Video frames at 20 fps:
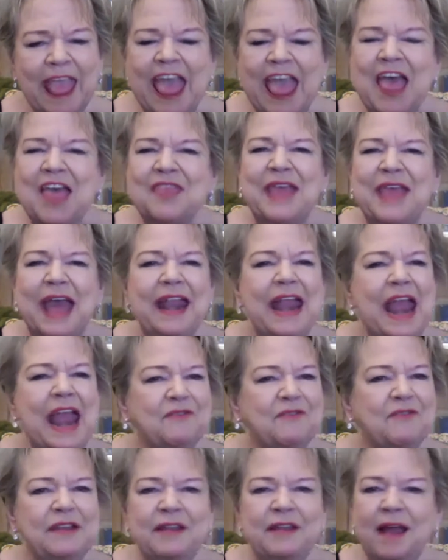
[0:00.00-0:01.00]
that every
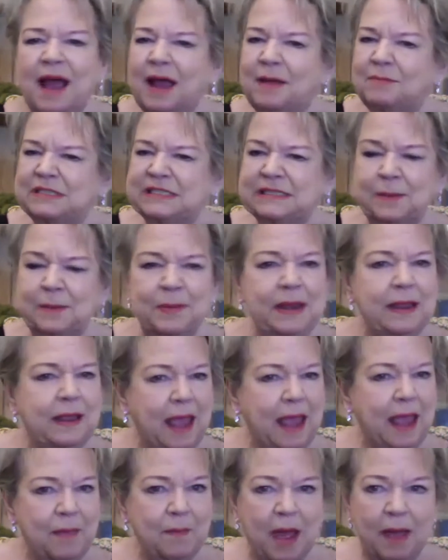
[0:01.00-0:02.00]
time somebody came
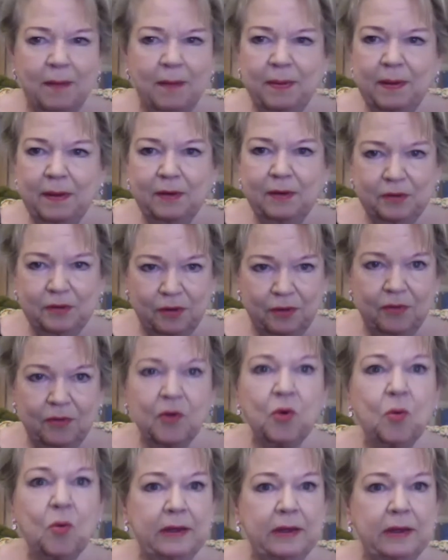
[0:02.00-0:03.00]
up to their
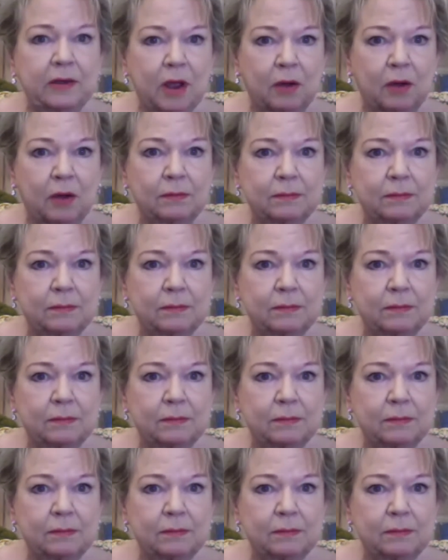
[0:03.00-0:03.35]
window,